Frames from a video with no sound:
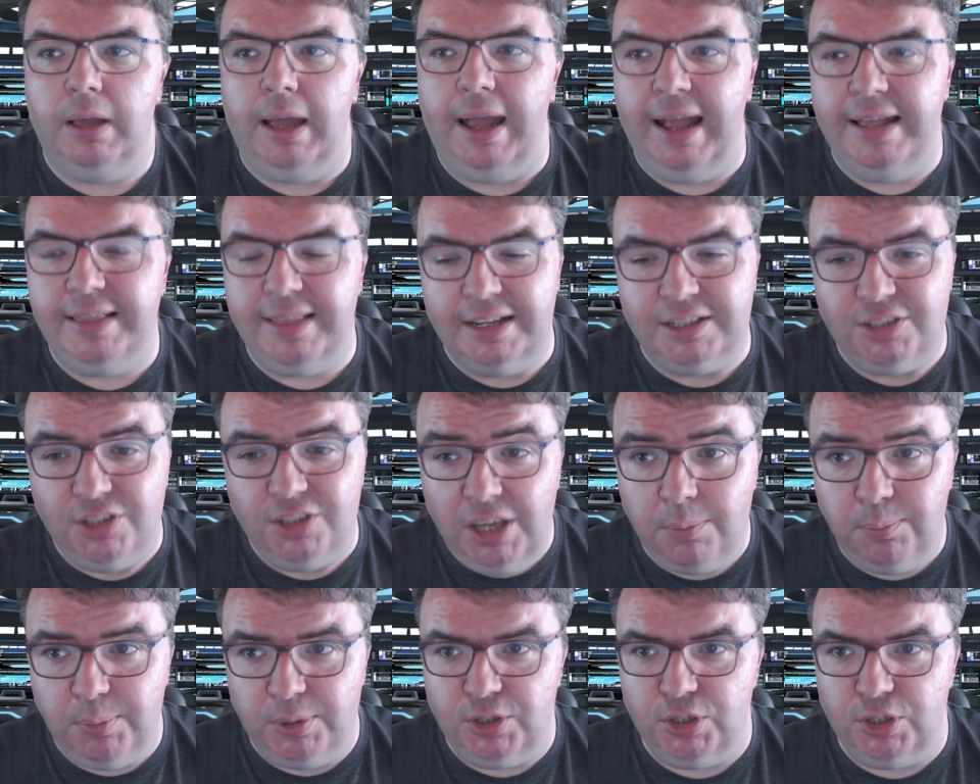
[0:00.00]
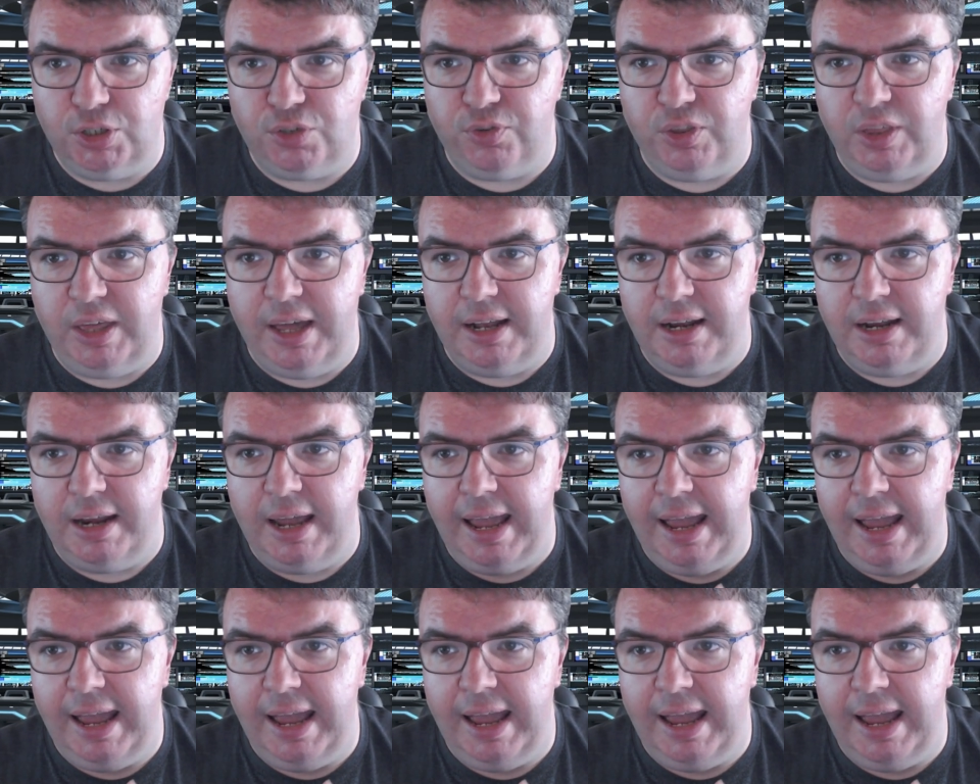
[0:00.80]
And that's the impetus for that.